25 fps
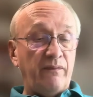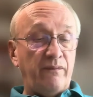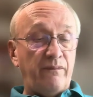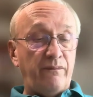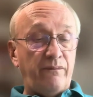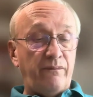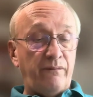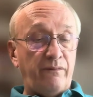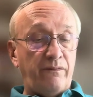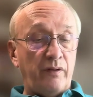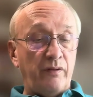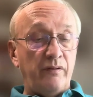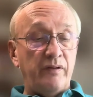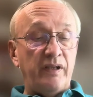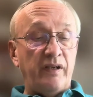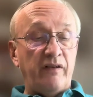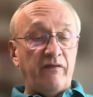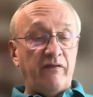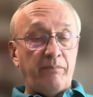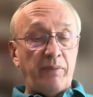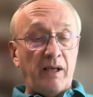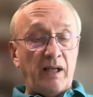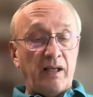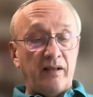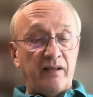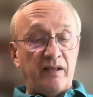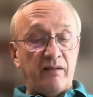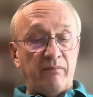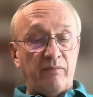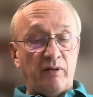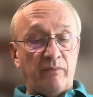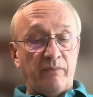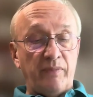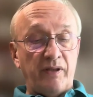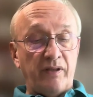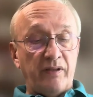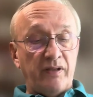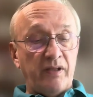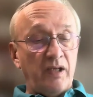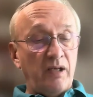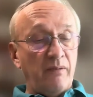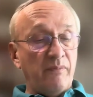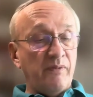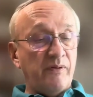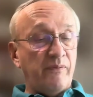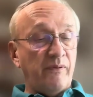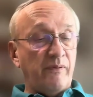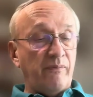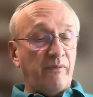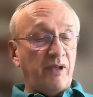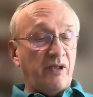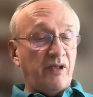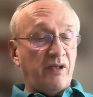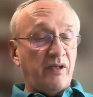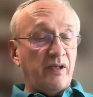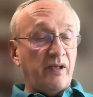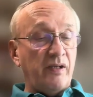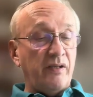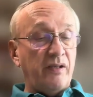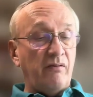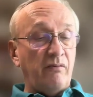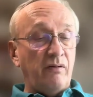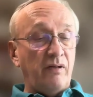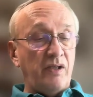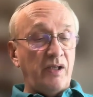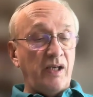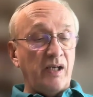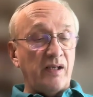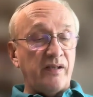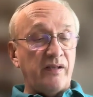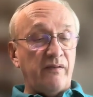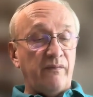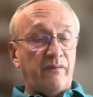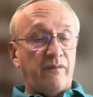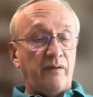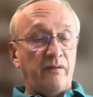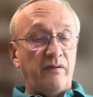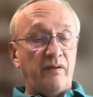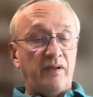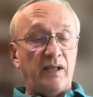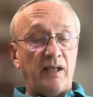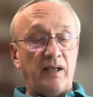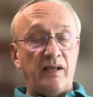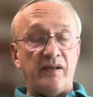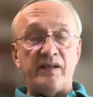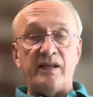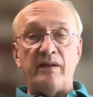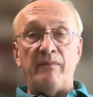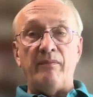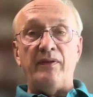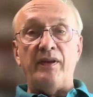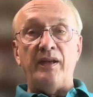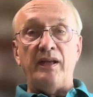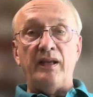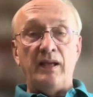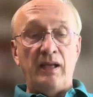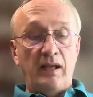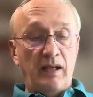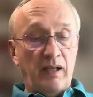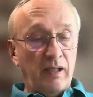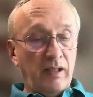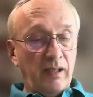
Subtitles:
fruit, if palatable, but the terms with which Sato rejects the fruit tell us something